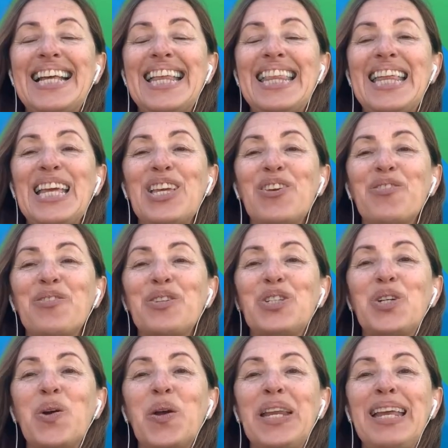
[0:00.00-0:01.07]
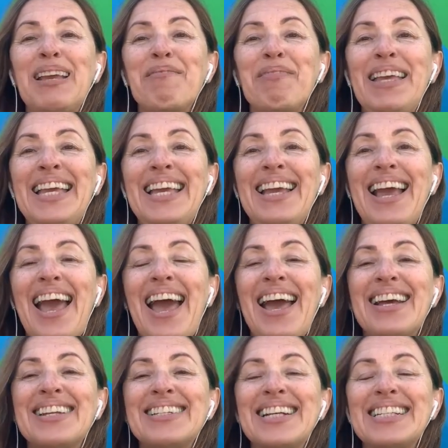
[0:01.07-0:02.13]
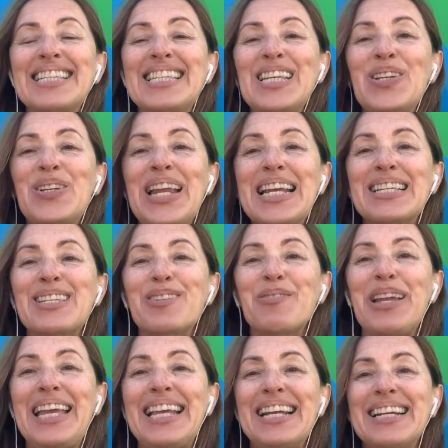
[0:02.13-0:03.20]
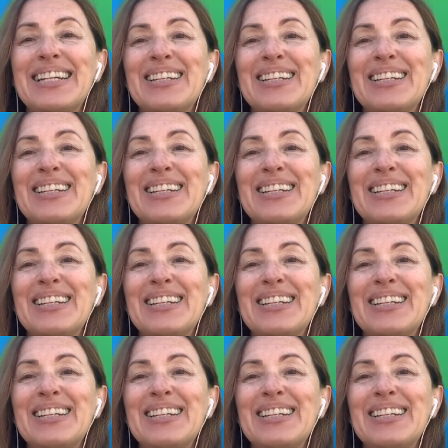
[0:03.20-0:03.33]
Thank you for joining me, and I'll see you next week.